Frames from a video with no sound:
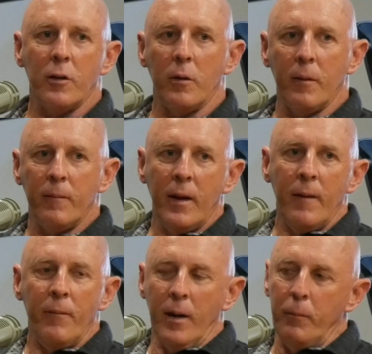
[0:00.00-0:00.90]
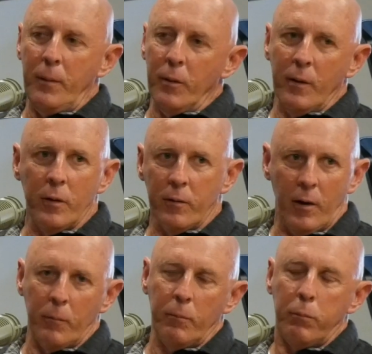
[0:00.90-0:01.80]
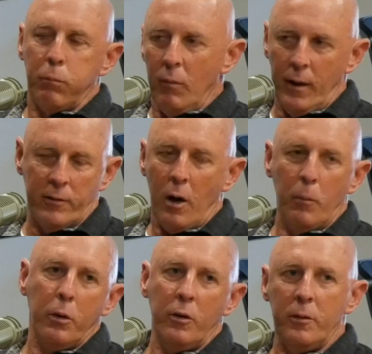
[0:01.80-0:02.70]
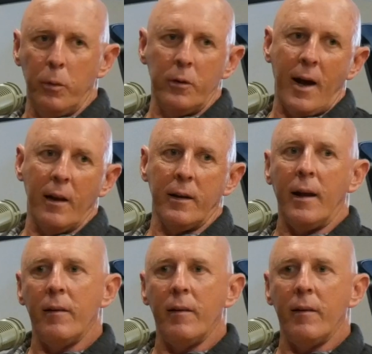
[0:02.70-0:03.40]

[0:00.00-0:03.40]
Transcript: So the people that were it's all police brutality,